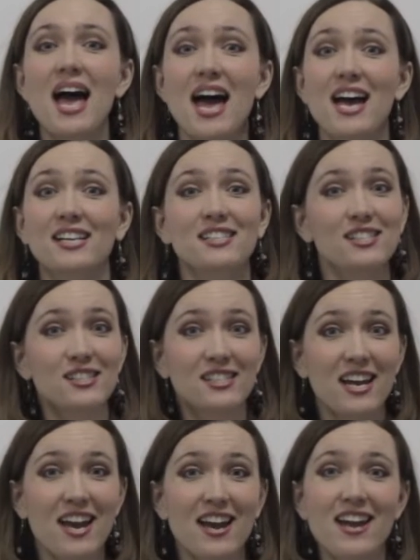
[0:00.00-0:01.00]
and
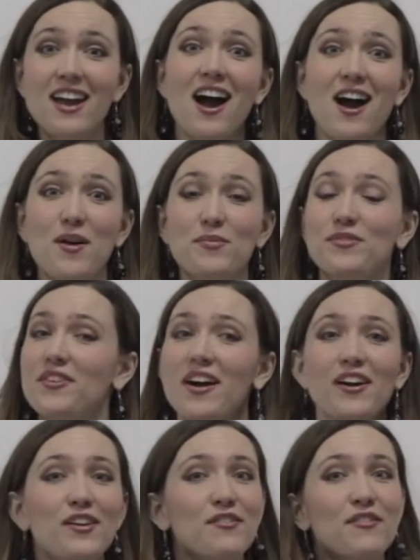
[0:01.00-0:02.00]
today I'm
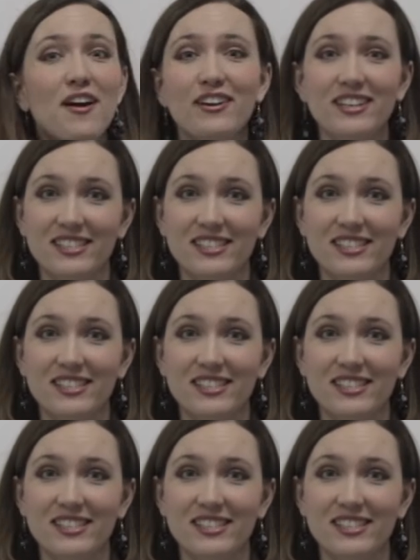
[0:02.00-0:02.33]
very